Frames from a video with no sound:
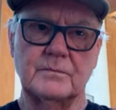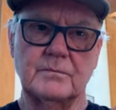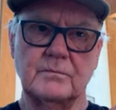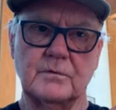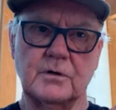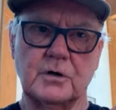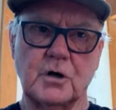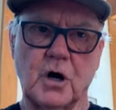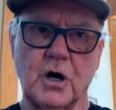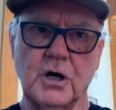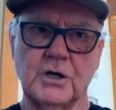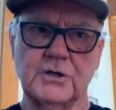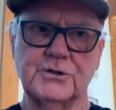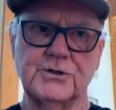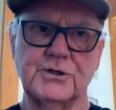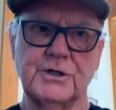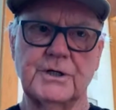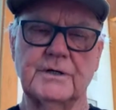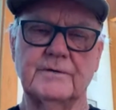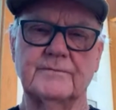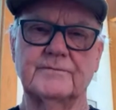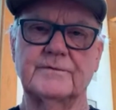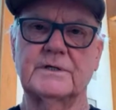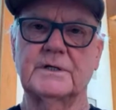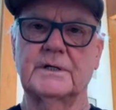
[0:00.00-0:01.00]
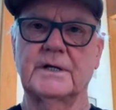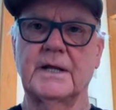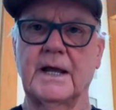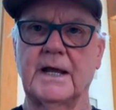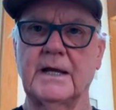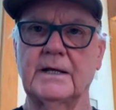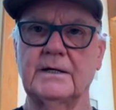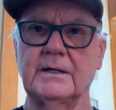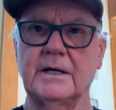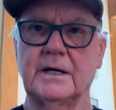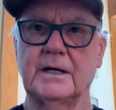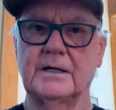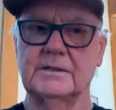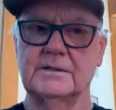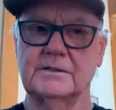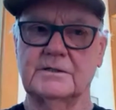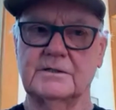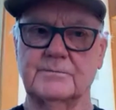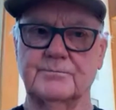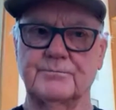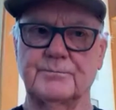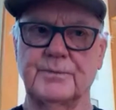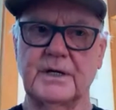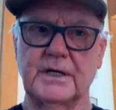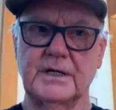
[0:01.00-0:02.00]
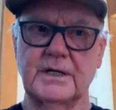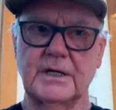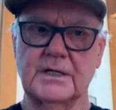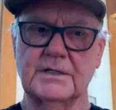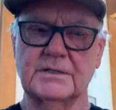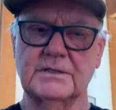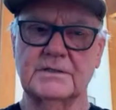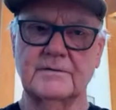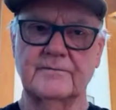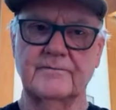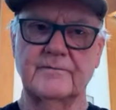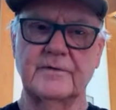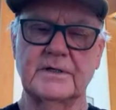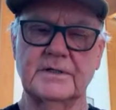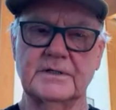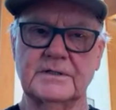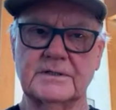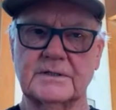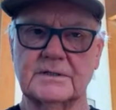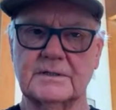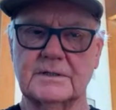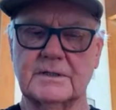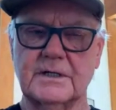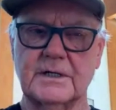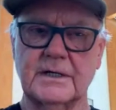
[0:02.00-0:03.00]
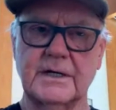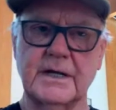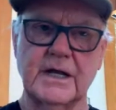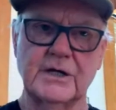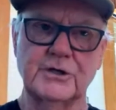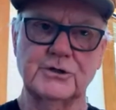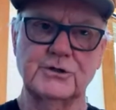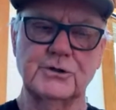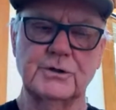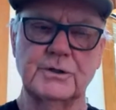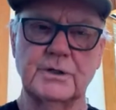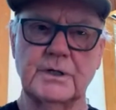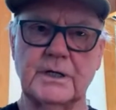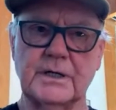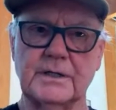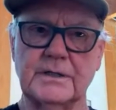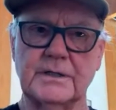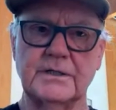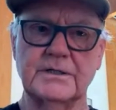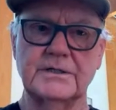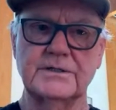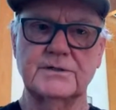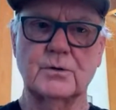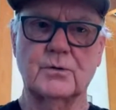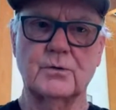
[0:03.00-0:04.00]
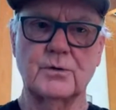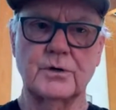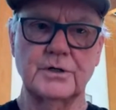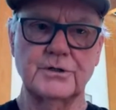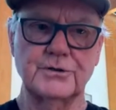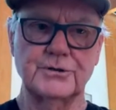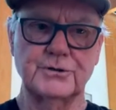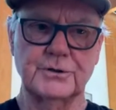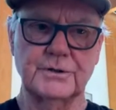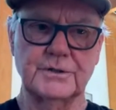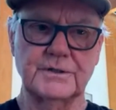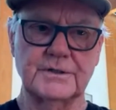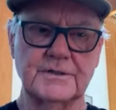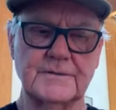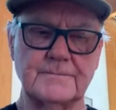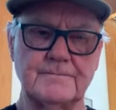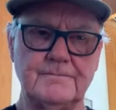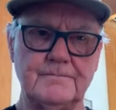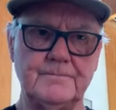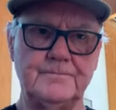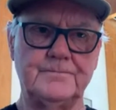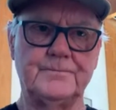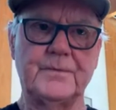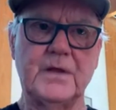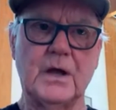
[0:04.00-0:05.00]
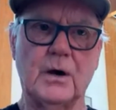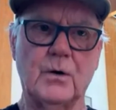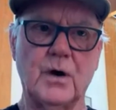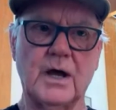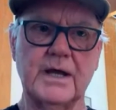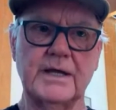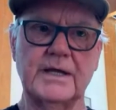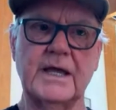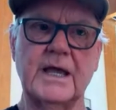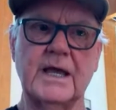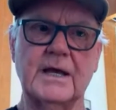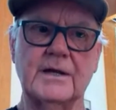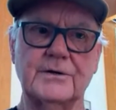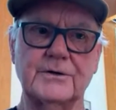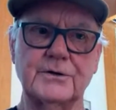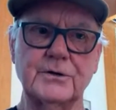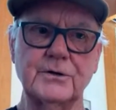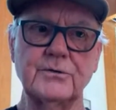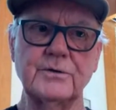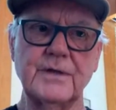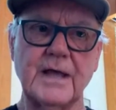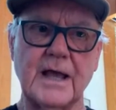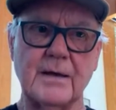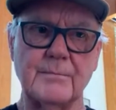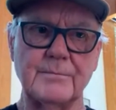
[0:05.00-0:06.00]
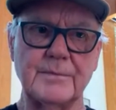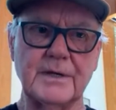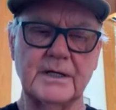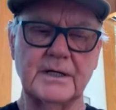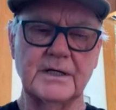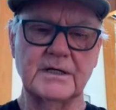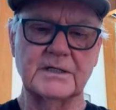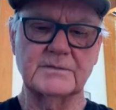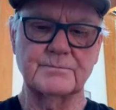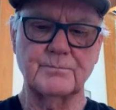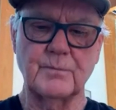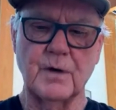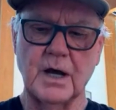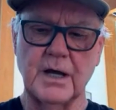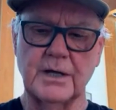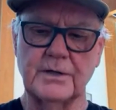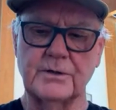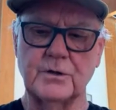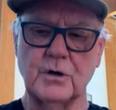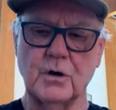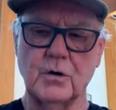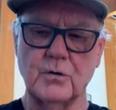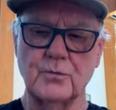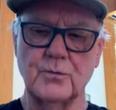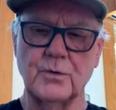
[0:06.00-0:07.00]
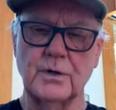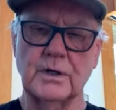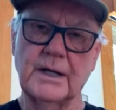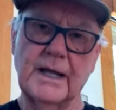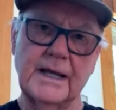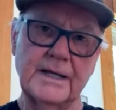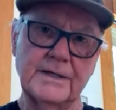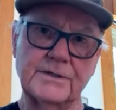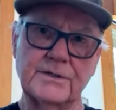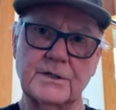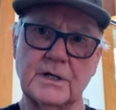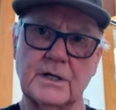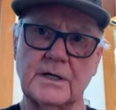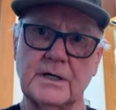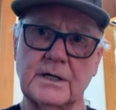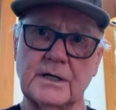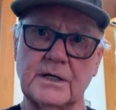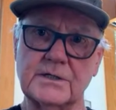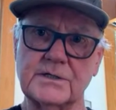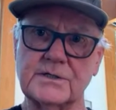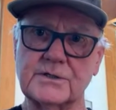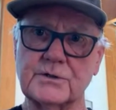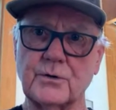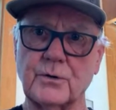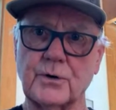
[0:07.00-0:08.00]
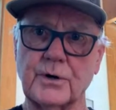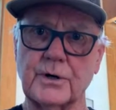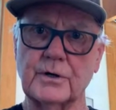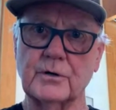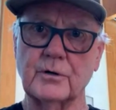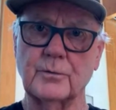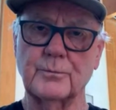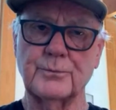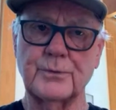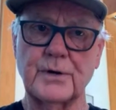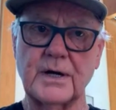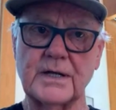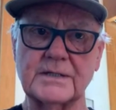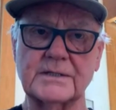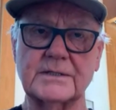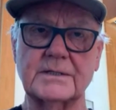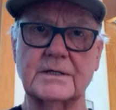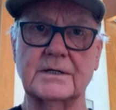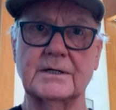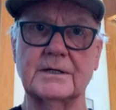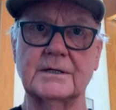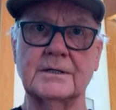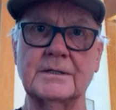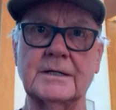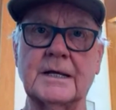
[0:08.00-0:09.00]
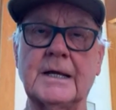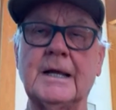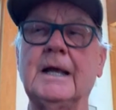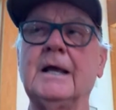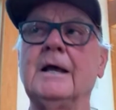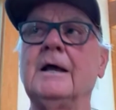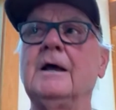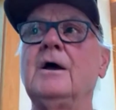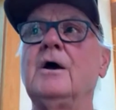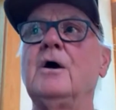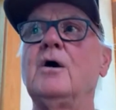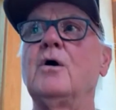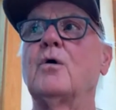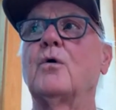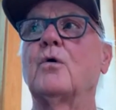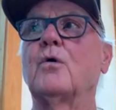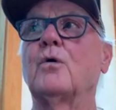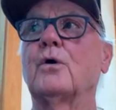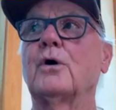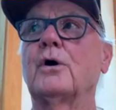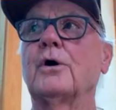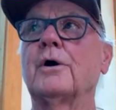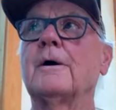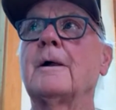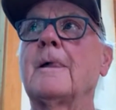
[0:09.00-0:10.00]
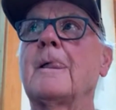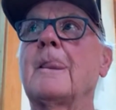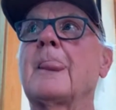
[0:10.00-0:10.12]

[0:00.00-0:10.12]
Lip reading: kanji of today does, because of its connection and its origins. Now, I can't do that because mine don't relate to any historical precedent or